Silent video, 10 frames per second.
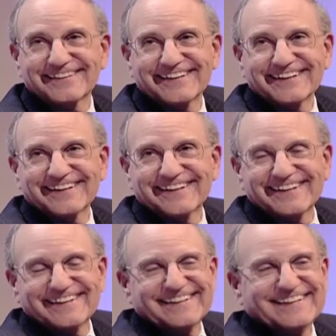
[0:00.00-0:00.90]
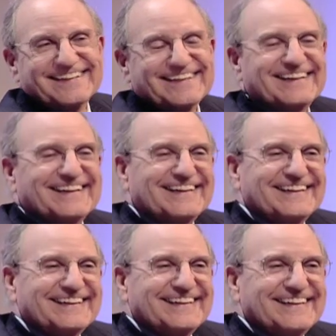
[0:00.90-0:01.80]
uh, uh
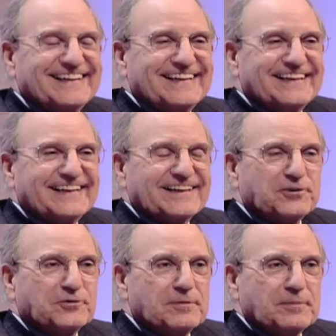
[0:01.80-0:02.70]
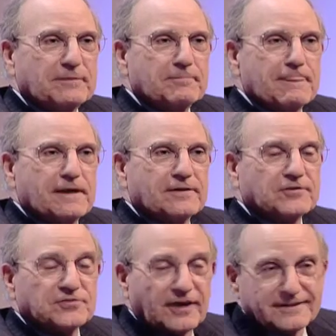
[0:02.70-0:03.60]
in agreement.
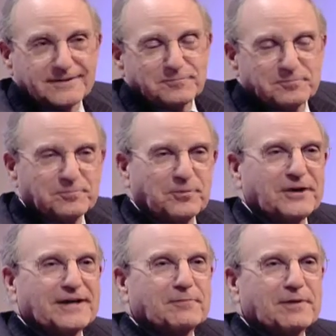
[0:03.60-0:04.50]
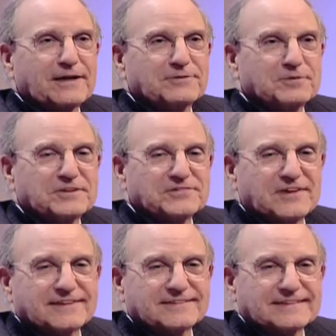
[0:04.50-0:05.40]
The second point I made was that